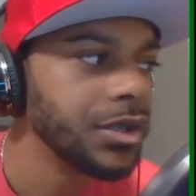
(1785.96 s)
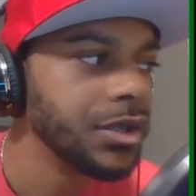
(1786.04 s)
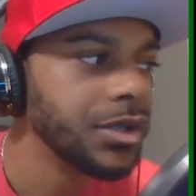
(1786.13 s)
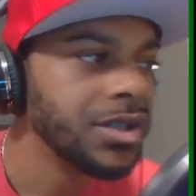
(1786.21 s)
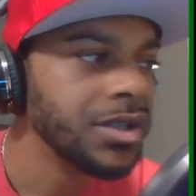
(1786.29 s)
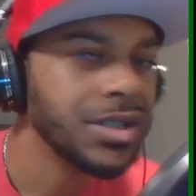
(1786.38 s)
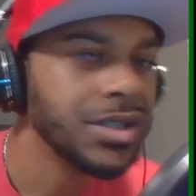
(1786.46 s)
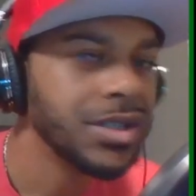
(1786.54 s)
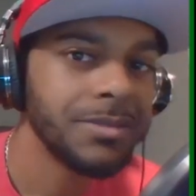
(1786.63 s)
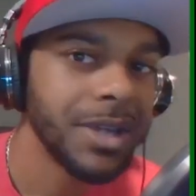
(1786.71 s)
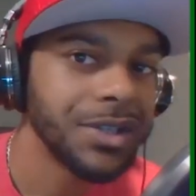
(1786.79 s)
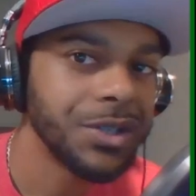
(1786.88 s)
to just
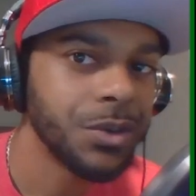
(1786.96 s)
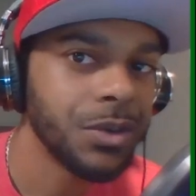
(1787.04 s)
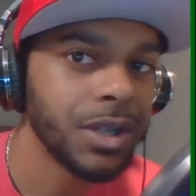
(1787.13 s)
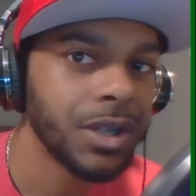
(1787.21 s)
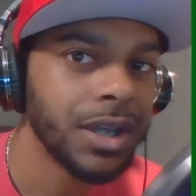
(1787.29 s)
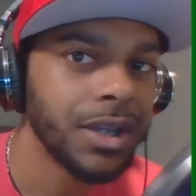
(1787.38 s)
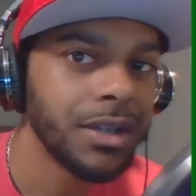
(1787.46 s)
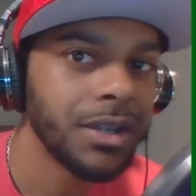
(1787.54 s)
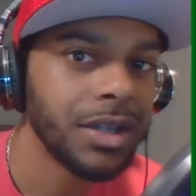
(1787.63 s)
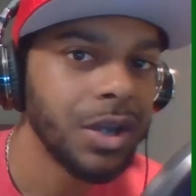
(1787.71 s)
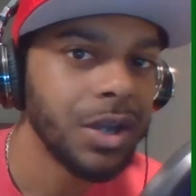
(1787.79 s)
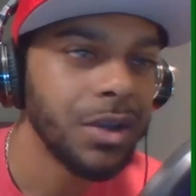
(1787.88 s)
make sure that,
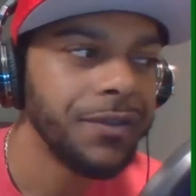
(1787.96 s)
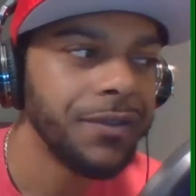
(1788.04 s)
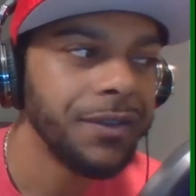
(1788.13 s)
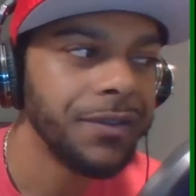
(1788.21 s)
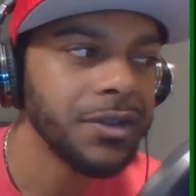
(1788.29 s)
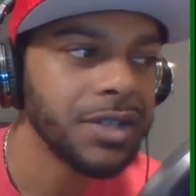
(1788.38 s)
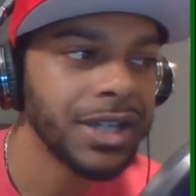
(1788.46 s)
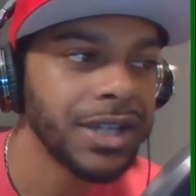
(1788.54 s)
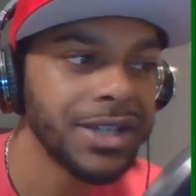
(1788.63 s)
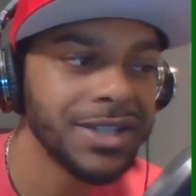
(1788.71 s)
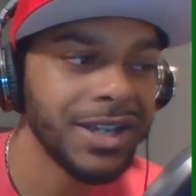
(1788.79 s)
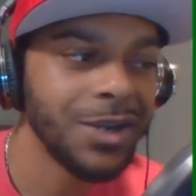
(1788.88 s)
if he feels like
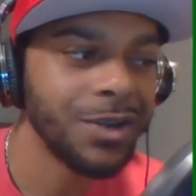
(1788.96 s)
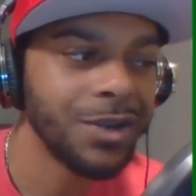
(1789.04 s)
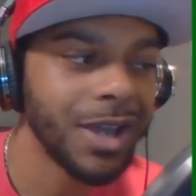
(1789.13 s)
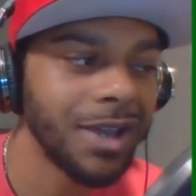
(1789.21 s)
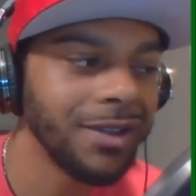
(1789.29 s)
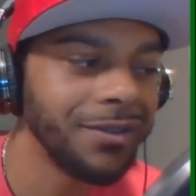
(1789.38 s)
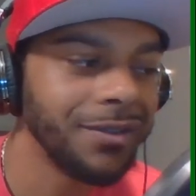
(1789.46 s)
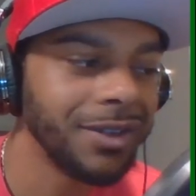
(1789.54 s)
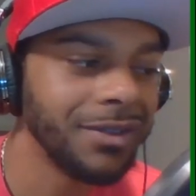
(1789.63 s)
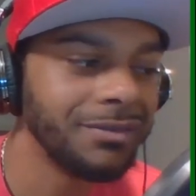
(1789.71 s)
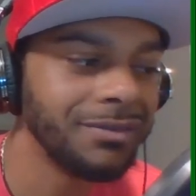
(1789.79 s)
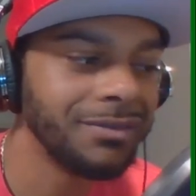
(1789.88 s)
he's a-okay, if
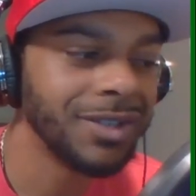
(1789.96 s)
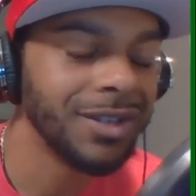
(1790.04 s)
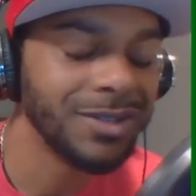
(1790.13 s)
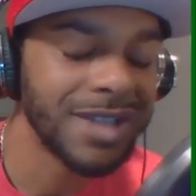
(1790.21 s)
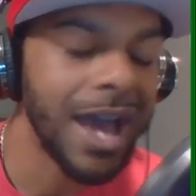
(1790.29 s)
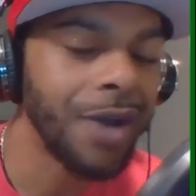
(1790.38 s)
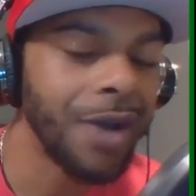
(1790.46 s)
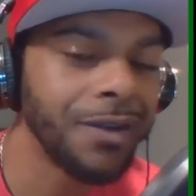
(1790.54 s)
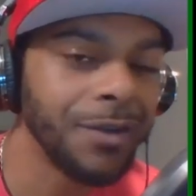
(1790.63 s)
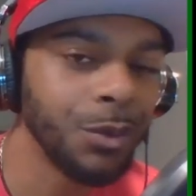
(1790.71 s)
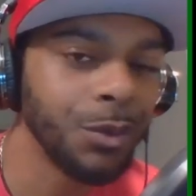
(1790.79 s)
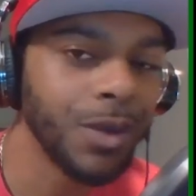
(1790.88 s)
he, is out
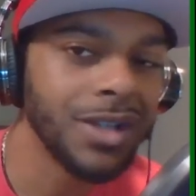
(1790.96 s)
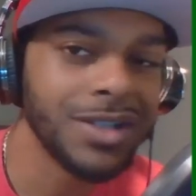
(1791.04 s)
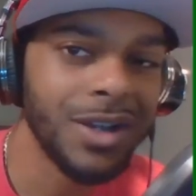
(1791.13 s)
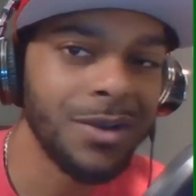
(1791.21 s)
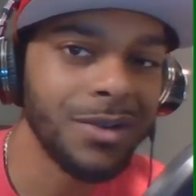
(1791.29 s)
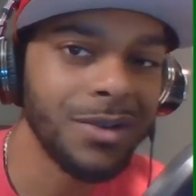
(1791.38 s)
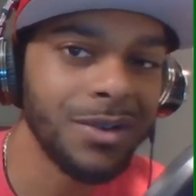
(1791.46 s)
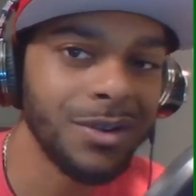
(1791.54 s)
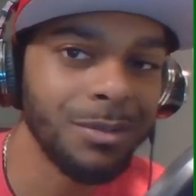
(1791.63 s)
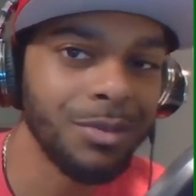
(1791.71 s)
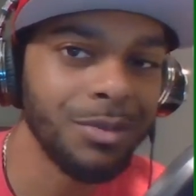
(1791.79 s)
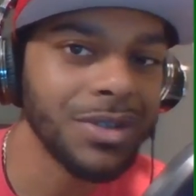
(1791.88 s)
of the red zone
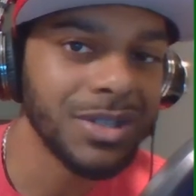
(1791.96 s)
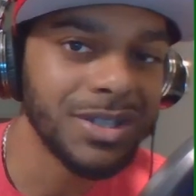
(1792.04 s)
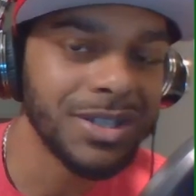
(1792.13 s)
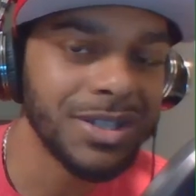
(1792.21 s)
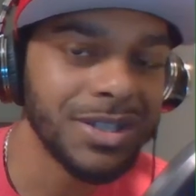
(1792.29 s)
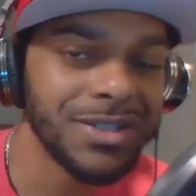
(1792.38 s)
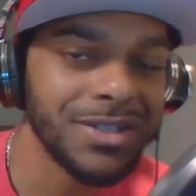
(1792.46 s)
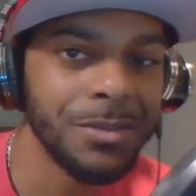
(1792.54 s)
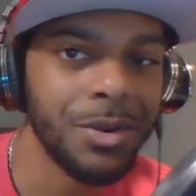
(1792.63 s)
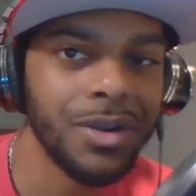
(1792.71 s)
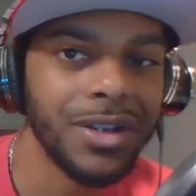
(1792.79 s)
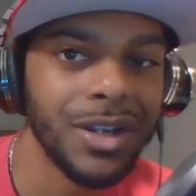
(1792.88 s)
or prison system,
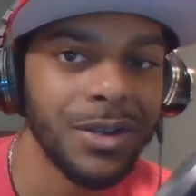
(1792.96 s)
or,